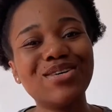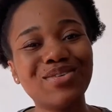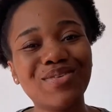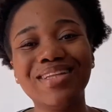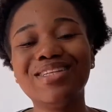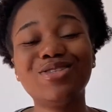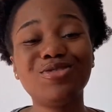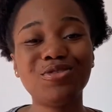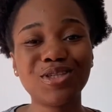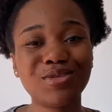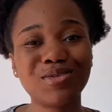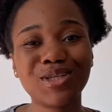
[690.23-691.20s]
When it's
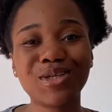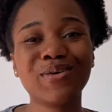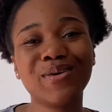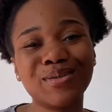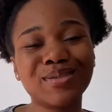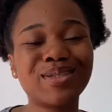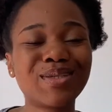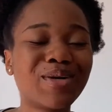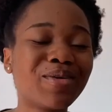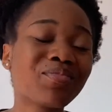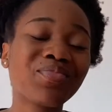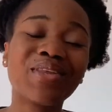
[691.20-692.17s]
really, really cold.
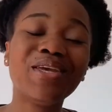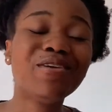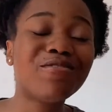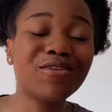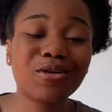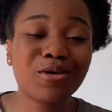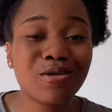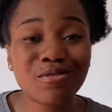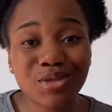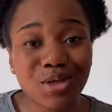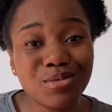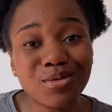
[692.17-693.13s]
So if you're not
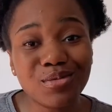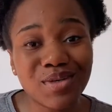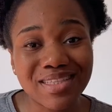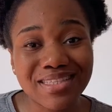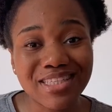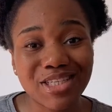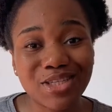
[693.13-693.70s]
comfortable with